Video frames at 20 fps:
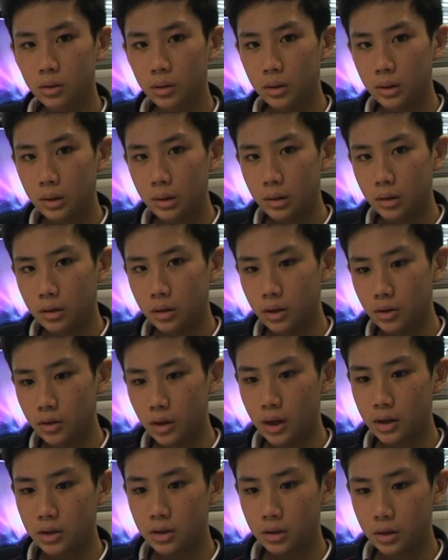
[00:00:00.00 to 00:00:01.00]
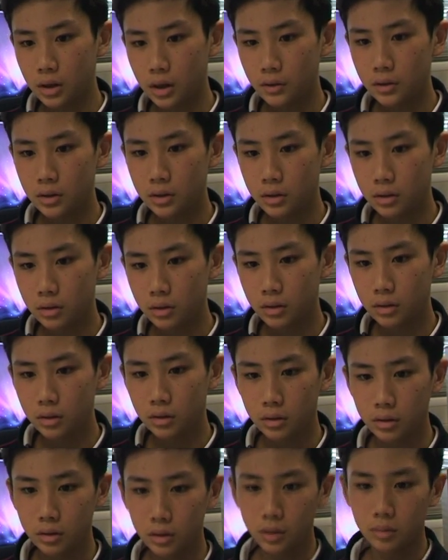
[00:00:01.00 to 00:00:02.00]
If the camera crosses the line, then the
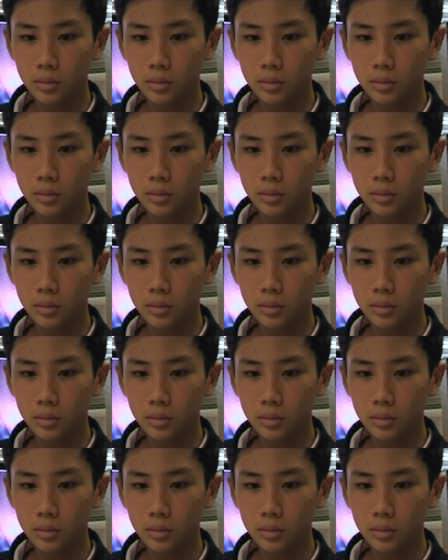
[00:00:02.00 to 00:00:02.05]
audience is